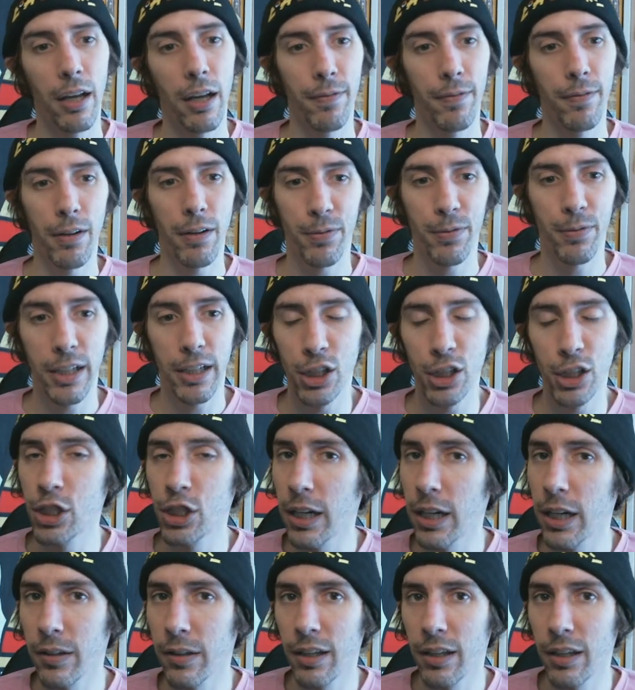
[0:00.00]
Feel free to
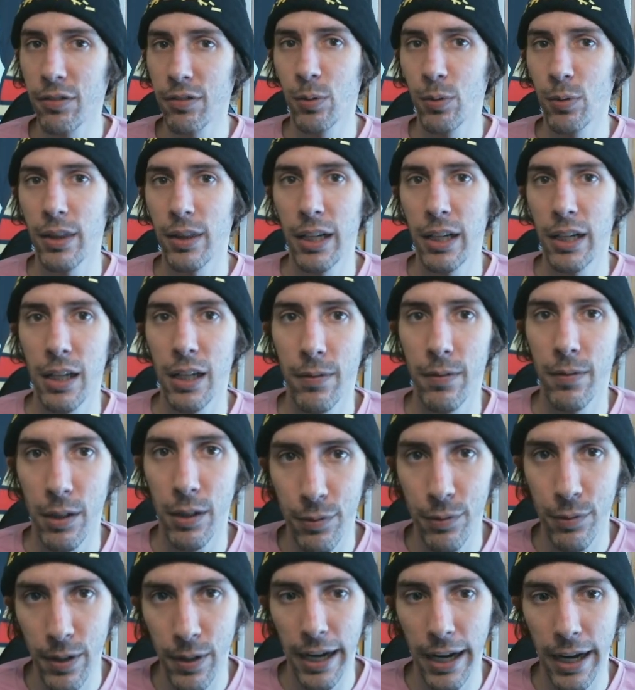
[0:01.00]
share this with any of your
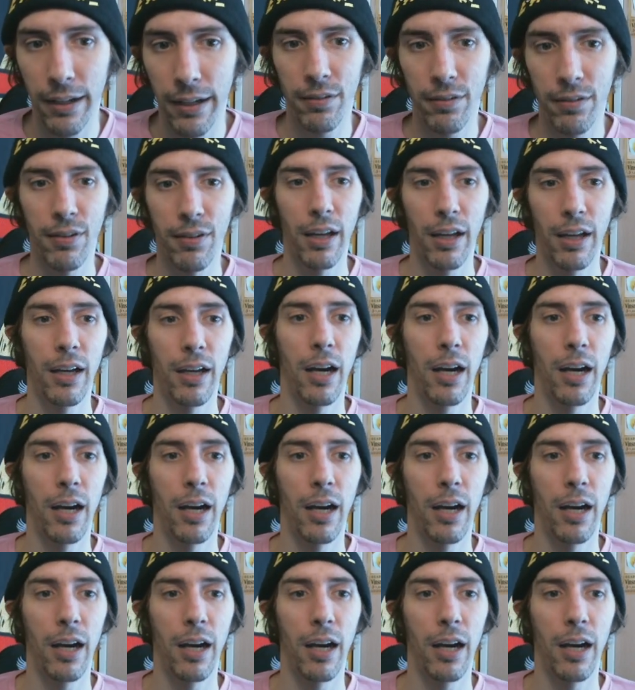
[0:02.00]
friends.